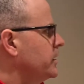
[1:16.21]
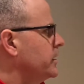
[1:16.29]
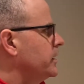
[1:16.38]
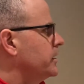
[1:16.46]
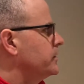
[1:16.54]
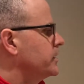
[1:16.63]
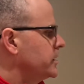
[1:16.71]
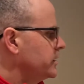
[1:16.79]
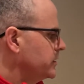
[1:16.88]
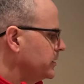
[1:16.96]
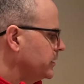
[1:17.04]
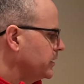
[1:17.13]
And
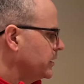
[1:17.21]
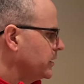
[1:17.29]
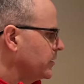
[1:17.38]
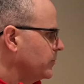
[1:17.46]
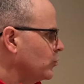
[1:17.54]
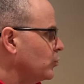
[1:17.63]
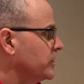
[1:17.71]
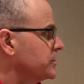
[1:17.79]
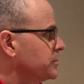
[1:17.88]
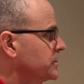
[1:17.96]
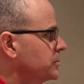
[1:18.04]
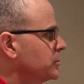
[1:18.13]
then once
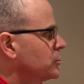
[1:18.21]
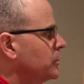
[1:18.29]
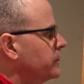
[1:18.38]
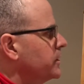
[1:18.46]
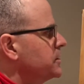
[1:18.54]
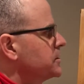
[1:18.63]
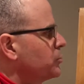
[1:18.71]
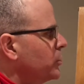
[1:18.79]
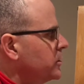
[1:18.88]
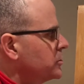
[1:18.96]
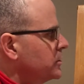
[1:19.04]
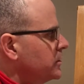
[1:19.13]
we switch over to
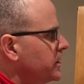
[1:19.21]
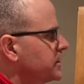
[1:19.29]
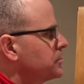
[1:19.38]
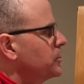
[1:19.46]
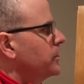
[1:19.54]
inspiration, the expiratory